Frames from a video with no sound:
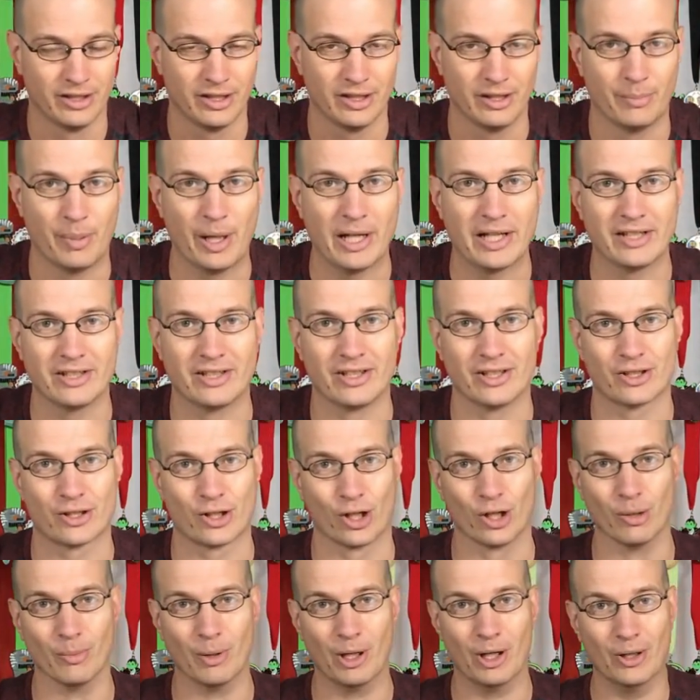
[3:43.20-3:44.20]
the Pegasus
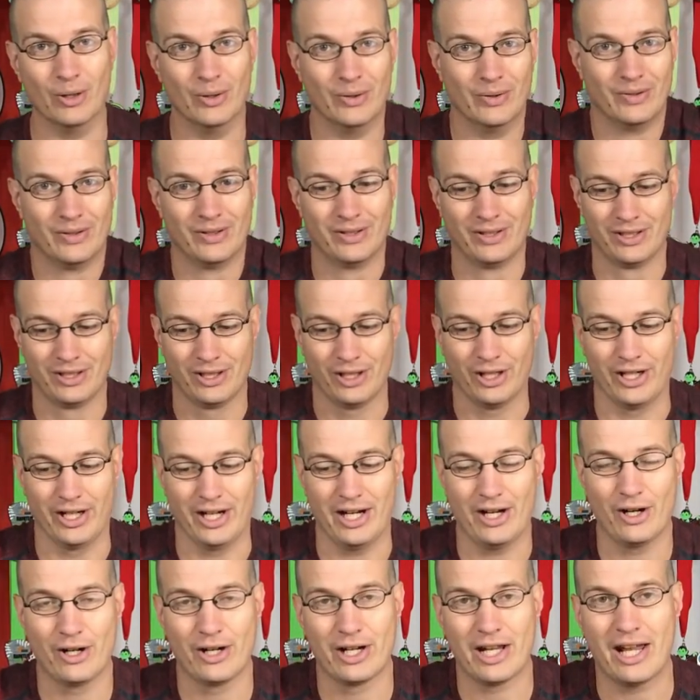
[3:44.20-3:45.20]
Turbo. All
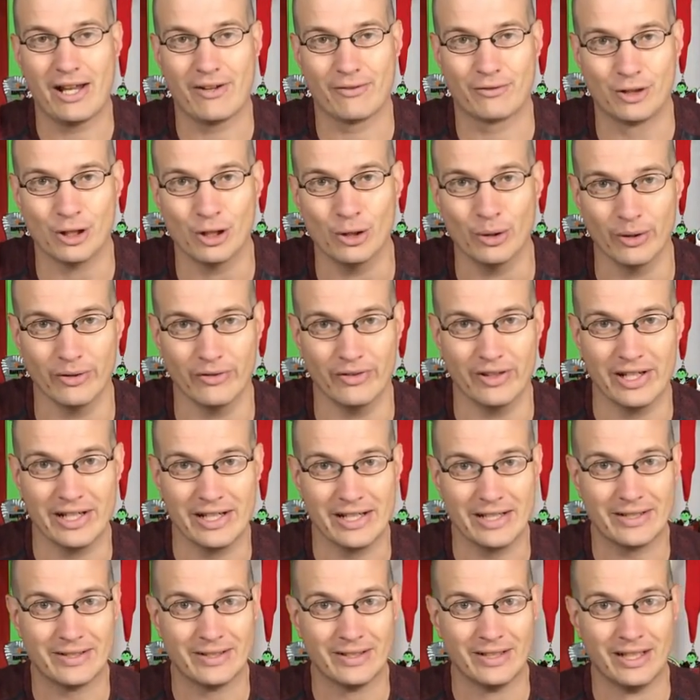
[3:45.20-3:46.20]
right, I already have two of
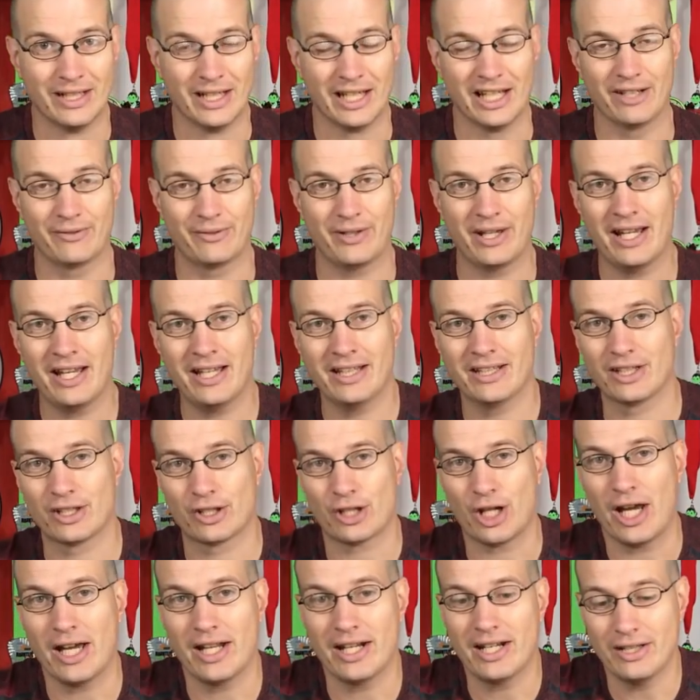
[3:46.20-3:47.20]
these. And if they had the
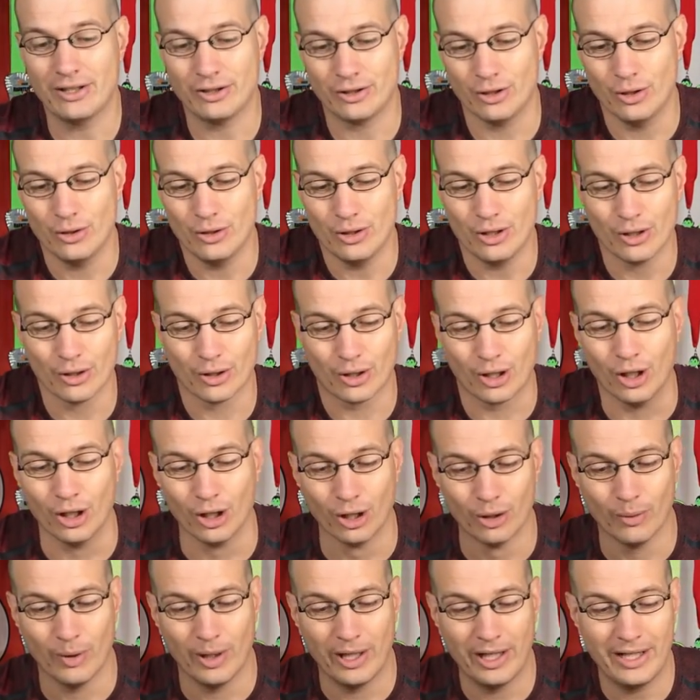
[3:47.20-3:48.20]
Chinese New Year
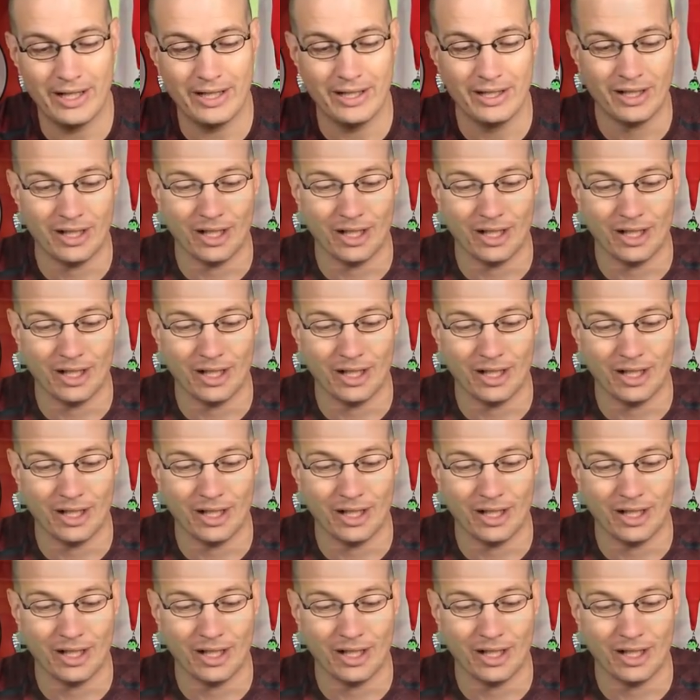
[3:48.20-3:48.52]
colorway